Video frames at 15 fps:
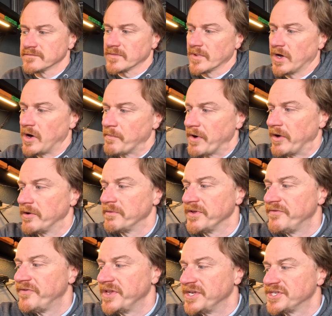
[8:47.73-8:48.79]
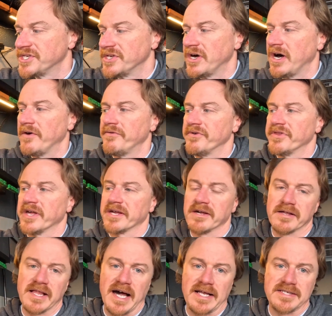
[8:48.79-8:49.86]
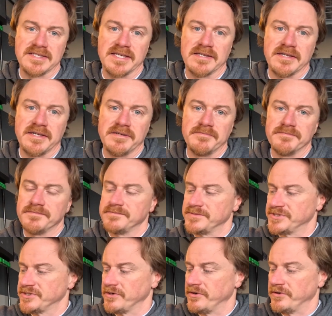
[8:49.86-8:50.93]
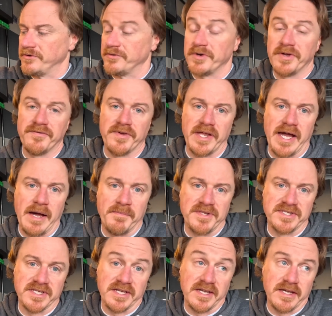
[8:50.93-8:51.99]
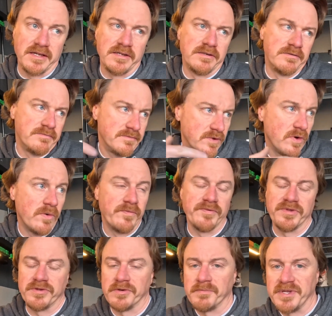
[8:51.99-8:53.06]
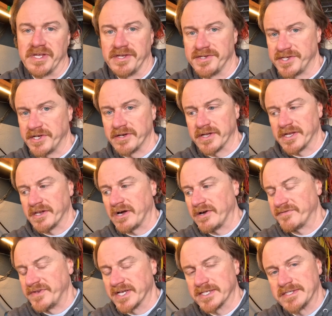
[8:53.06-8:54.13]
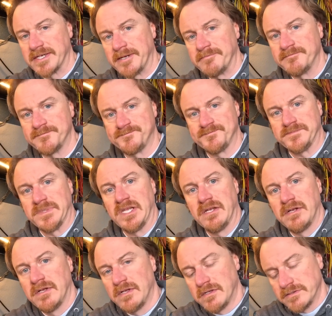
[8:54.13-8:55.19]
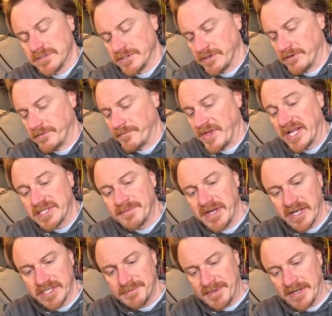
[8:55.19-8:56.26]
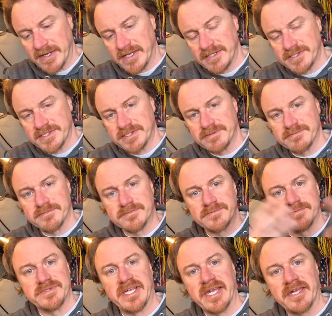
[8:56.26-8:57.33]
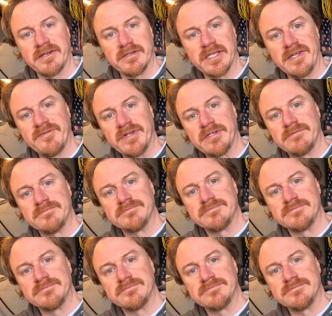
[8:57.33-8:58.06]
I'll probably finish it off with like a glass sealant. So if it happens again, hopefully it'll be easier to get off next time. So that's my experience. Take it or leave it.